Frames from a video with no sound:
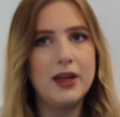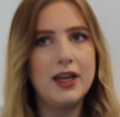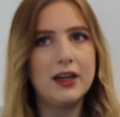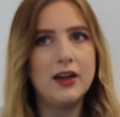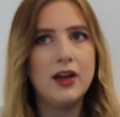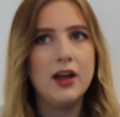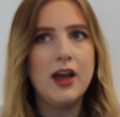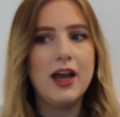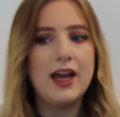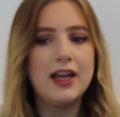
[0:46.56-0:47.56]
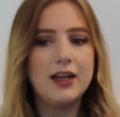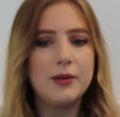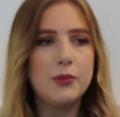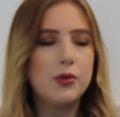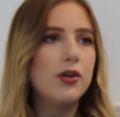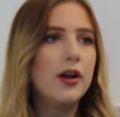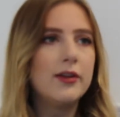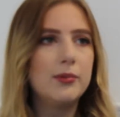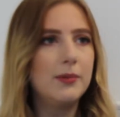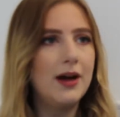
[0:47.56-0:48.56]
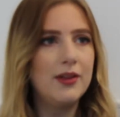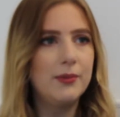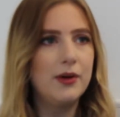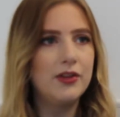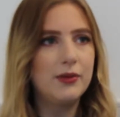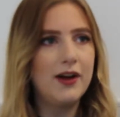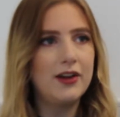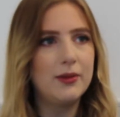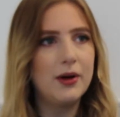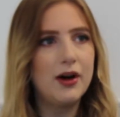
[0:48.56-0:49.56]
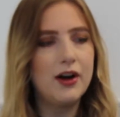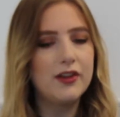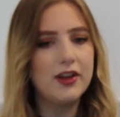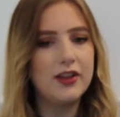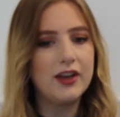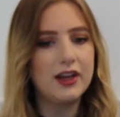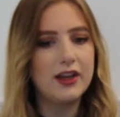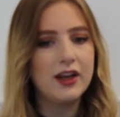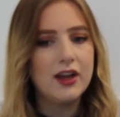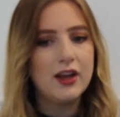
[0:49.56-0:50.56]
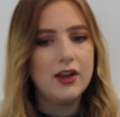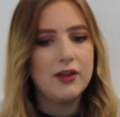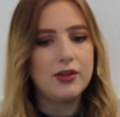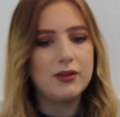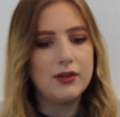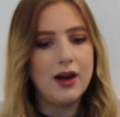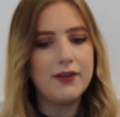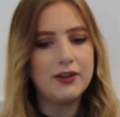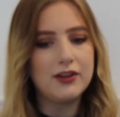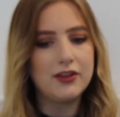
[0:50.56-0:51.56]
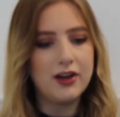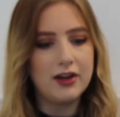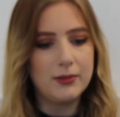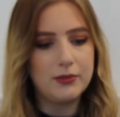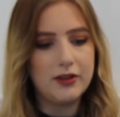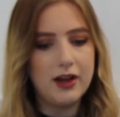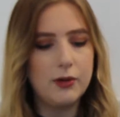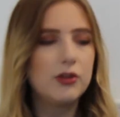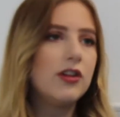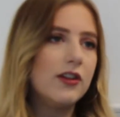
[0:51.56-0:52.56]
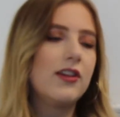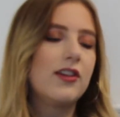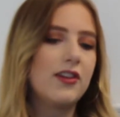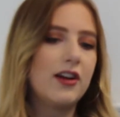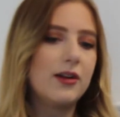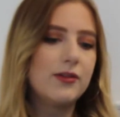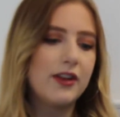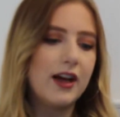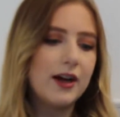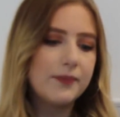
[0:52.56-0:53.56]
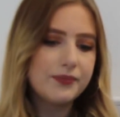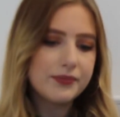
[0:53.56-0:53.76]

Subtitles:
being a more notable mayor than ones we've had in the past, I think through having to sign up to that or choosing to sign up for that,